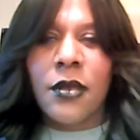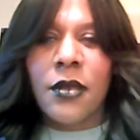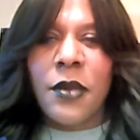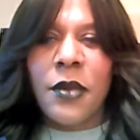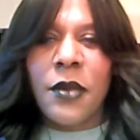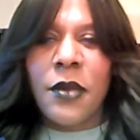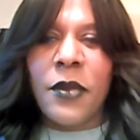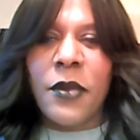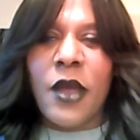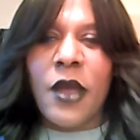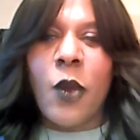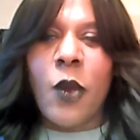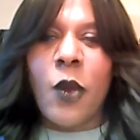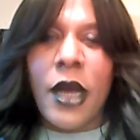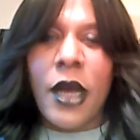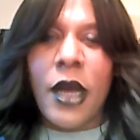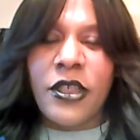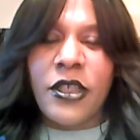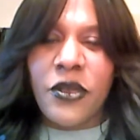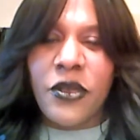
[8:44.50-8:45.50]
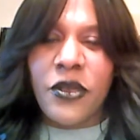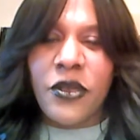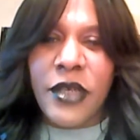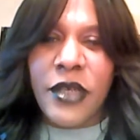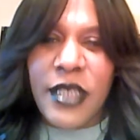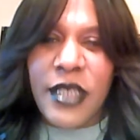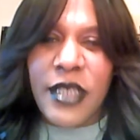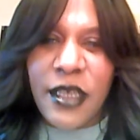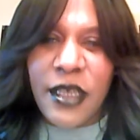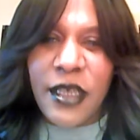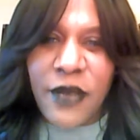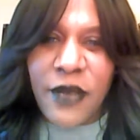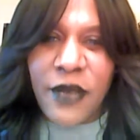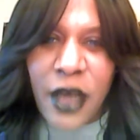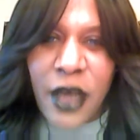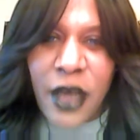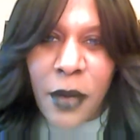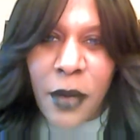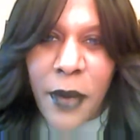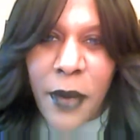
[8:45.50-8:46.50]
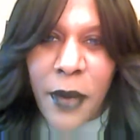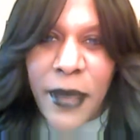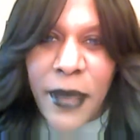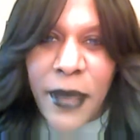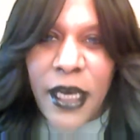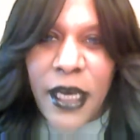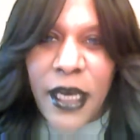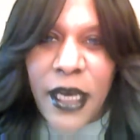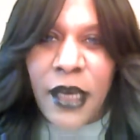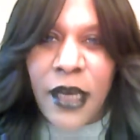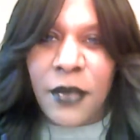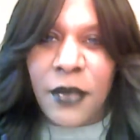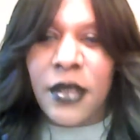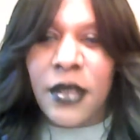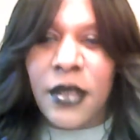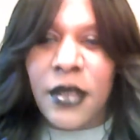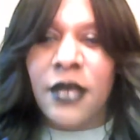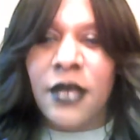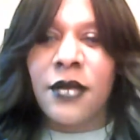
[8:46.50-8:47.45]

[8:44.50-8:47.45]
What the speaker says: People that watch SchreeTV are my peeps.